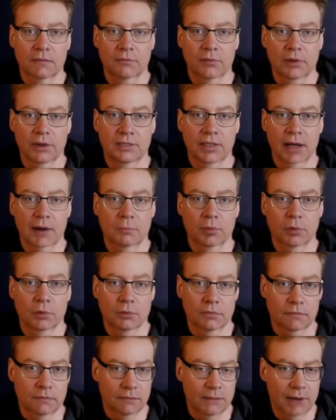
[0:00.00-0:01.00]
For
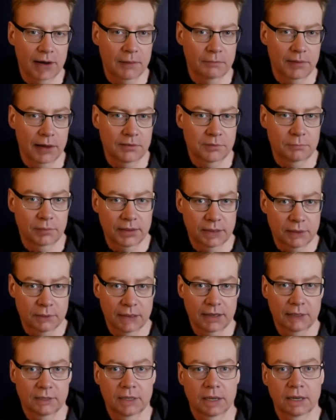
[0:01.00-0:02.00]
example, I am now
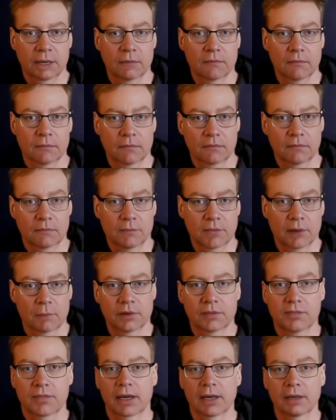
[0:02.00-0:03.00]
speaking Hindi.
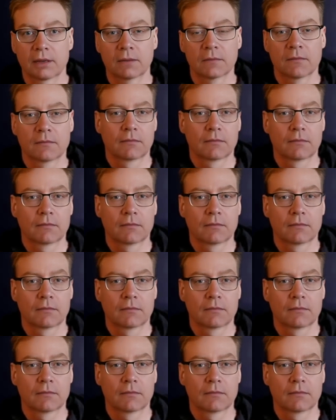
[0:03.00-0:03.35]
Namaste.